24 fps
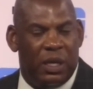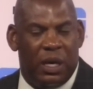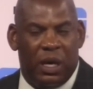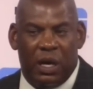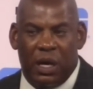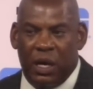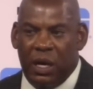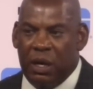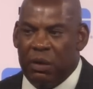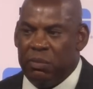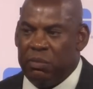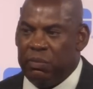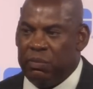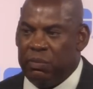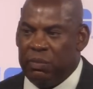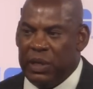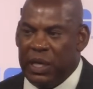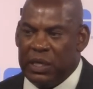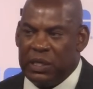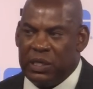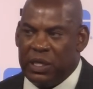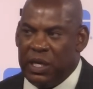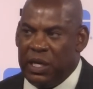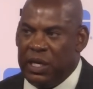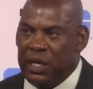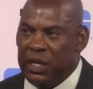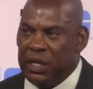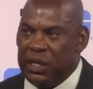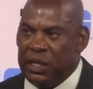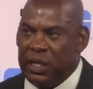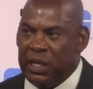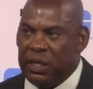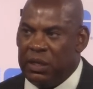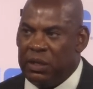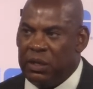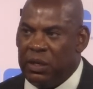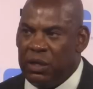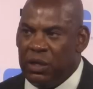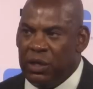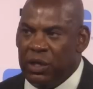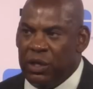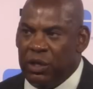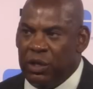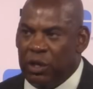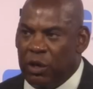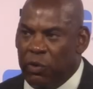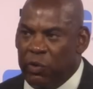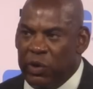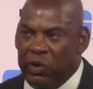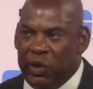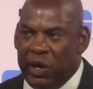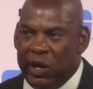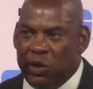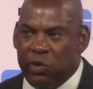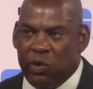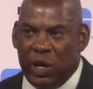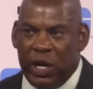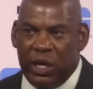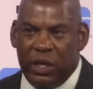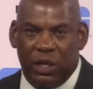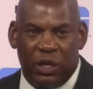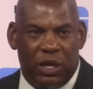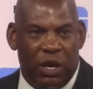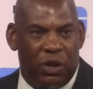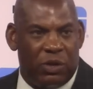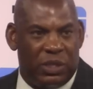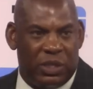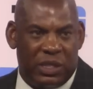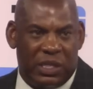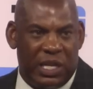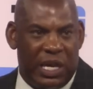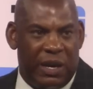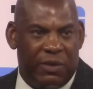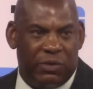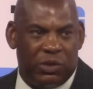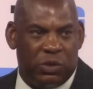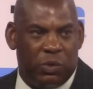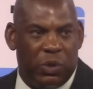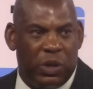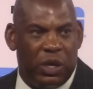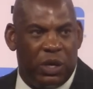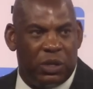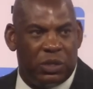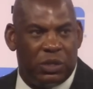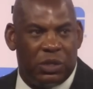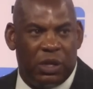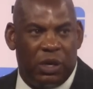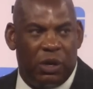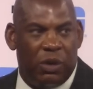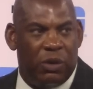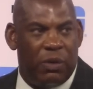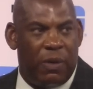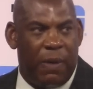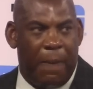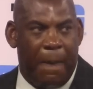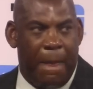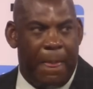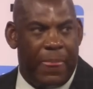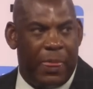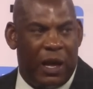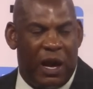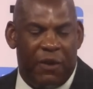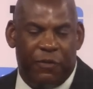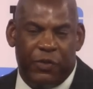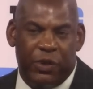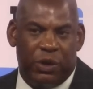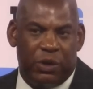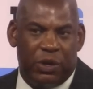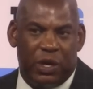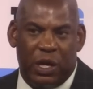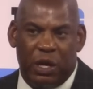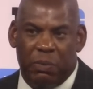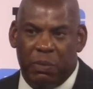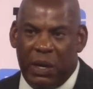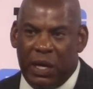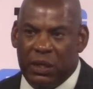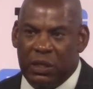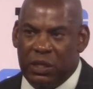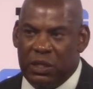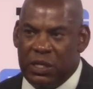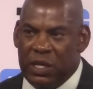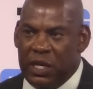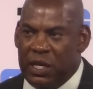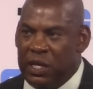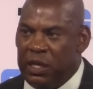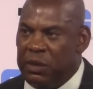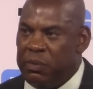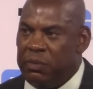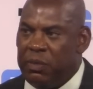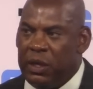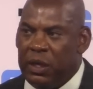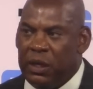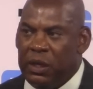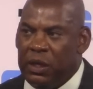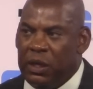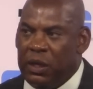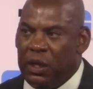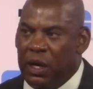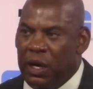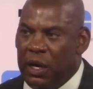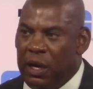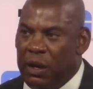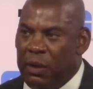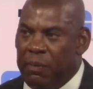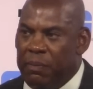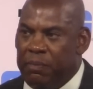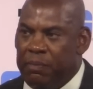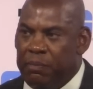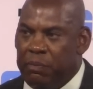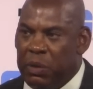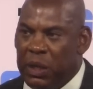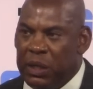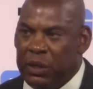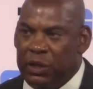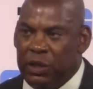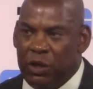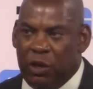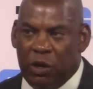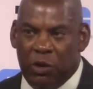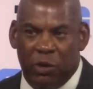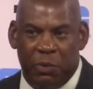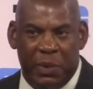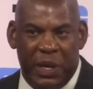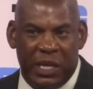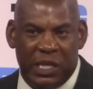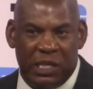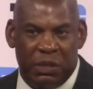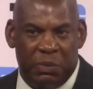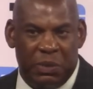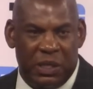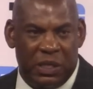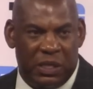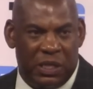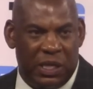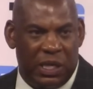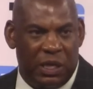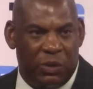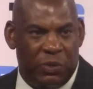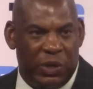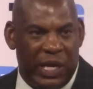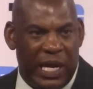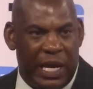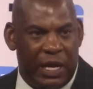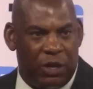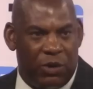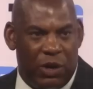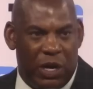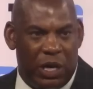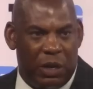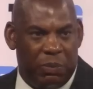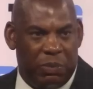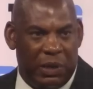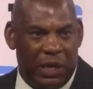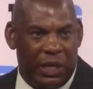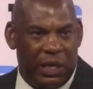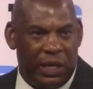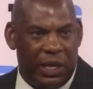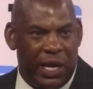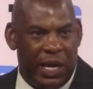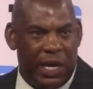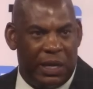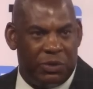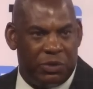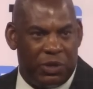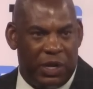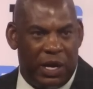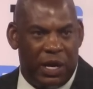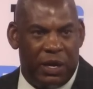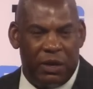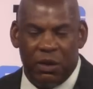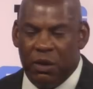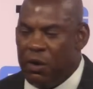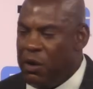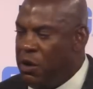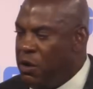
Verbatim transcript: Um, that's key. And then, you know, we upgraded the coaching staff as well. So you know, I feel good about the team, um, but you know, it remains to be seen. We got to go out and play the games, right?